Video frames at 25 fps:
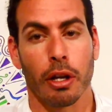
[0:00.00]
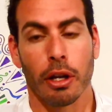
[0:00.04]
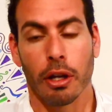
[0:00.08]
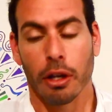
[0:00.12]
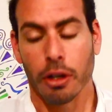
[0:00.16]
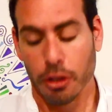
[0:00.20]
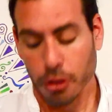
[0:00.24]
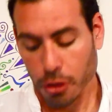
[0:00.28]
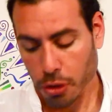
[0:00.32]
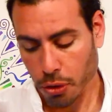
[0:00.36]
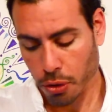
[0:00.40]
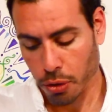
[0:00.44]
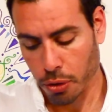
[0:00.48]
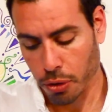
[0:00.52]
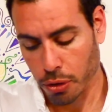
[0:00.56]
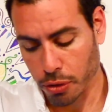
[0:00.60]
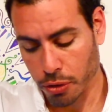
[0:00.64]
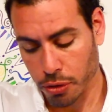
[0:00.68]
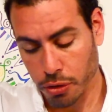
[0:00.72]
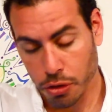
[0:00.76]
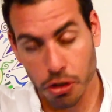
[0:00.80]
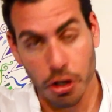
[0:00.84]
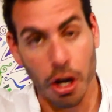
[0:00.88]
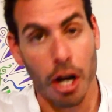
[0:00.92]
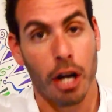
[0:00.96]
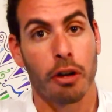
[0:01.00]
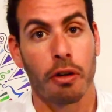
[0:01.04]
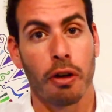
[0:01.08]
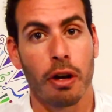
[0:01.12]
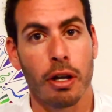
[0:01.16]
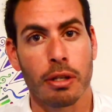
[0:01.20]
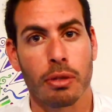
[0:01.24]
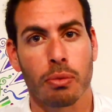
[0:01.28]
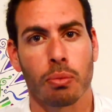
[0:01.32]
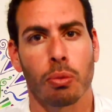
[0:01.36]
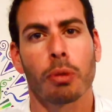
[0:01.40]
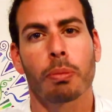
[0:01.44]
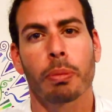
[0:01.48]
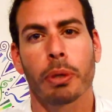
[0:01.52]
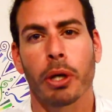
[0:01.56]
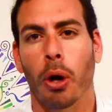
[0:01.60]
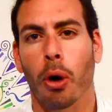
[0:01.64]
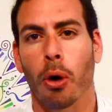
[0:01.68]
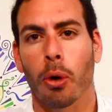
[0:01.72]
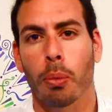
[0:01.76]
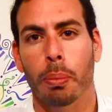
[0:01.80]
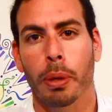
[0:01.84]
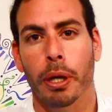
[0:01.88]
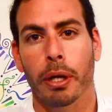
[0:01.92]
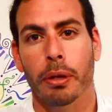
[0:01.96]
Your chakras will be
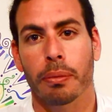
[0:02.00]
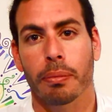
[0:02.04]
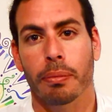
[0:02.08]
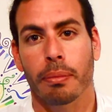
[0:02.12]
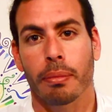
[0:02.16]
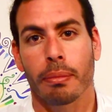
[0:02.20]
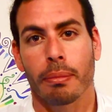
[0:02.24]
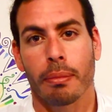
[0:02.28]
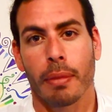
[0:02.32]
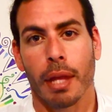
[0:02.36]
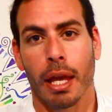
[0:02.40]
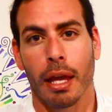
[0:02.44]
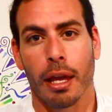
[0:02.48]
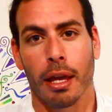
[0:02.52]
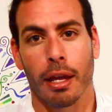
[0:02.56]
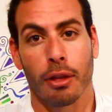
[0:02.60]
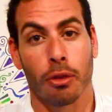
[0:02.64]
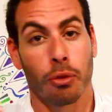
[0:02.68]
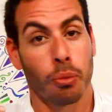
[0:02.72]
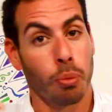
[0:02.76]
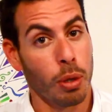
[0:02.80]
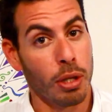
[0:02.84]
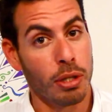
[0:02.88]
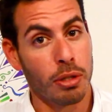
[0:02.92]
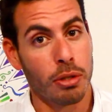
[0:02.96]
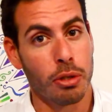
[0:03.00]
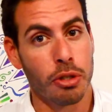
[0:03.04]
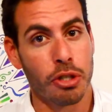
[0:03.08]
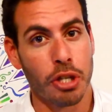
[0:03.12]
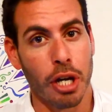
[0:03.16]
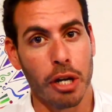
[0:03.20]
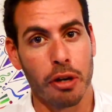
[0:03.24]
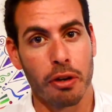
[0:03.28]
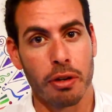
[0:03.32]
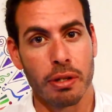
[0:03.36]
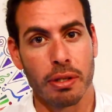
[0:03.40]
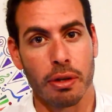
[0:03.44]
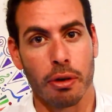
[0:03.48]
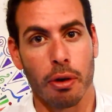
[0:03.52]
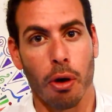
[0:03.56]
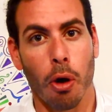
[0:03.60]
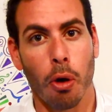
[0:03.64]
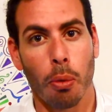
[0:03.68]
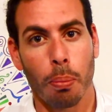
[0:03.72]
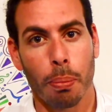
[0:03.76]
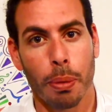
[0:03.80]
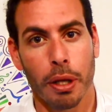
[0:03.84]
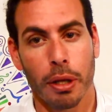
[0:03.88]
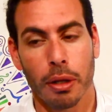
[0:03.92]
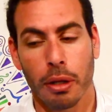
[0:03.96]
open. And once your chakras are
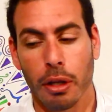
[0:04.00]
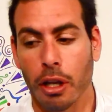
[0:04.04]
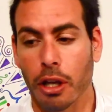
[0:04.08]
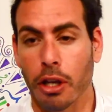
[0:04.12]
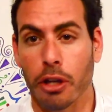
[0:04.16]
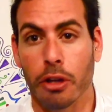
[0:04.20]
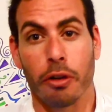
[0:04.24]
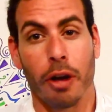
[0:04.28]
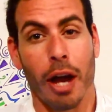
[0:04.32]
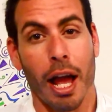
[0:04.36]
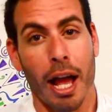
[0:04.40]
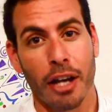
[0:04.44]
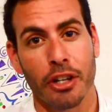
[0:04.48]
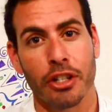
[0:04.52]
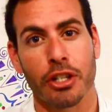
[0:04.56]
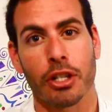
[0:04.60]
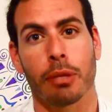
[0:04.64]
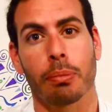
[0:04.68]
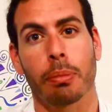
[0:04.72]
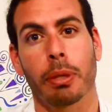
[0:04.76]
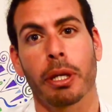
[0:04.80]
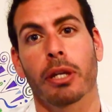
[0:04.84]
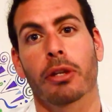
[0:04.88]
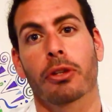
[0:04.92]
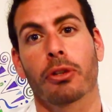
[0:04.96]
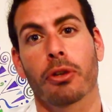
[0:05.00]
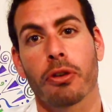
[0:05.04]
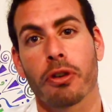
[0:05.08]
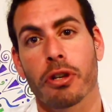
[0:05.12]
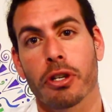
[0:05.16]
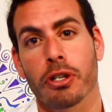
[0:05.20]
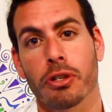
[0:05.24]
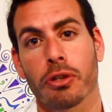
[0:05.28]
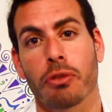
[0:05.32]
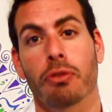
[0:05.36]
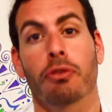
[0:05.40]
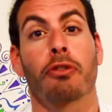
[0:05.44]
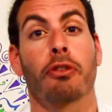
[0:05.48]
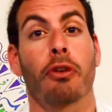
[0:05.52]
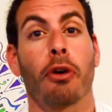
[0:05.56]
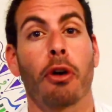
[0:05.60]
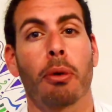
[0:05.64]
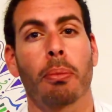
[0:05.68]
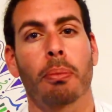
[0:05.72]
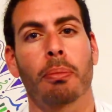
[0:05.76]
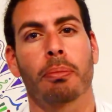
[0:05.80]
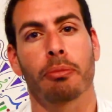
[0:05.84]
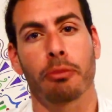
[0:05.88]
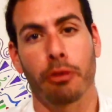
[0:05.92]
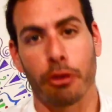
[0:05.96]
open, you're actually being nourished
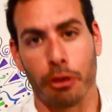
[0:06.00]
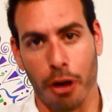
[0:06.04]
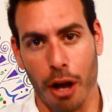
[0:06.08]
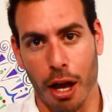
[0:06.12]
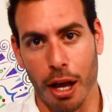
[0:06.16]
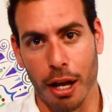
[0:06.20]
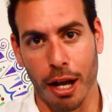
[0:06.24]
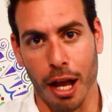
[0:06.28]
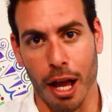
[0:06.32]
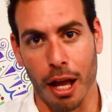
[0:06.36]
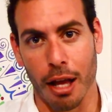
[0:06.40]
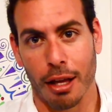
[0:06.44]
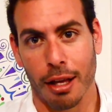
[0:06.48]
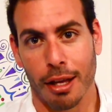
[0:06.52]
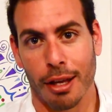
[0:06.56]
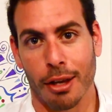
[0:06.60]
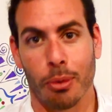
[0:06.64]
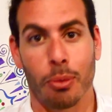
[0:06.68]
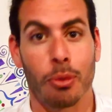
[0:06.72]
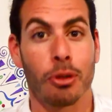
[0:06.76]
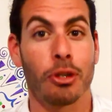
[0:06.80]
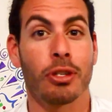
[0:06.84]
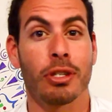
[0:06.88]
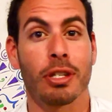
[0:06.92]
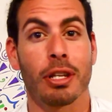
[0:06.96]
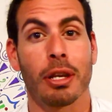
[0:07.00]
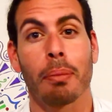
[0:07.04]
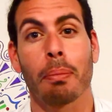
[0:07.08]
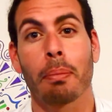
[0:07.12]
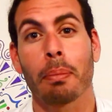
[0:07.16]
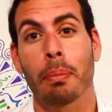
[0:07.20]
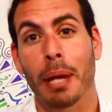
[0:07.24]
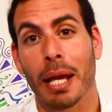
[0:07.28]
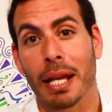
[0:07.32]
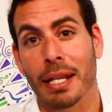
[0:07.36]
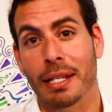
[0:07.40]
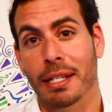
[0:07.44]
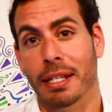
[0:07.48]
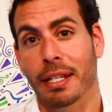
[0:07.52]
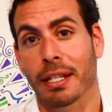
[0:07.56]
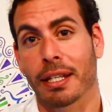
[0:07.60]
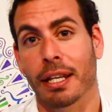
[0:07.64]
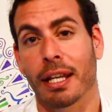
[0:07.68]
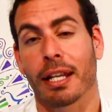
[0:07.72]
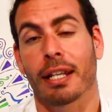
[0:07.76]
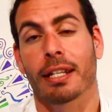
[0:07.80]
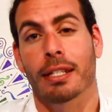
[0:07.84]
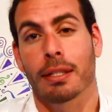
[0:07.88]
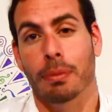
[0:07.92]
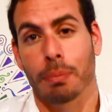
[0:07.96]
from prana, which is an amazing
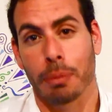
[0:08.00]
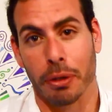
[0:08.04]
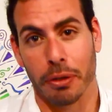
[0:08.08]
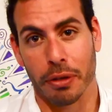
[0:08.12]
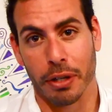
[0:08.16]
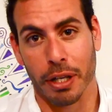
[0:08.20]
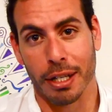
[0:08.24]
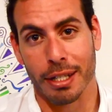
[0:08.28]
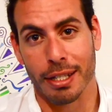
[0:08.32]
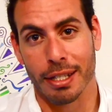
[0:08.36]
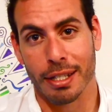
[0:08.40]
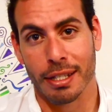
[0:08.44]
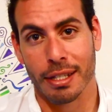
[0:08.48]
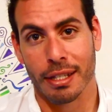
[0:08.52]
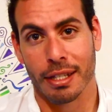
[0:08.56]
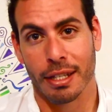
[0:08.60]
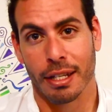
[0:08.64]
experience.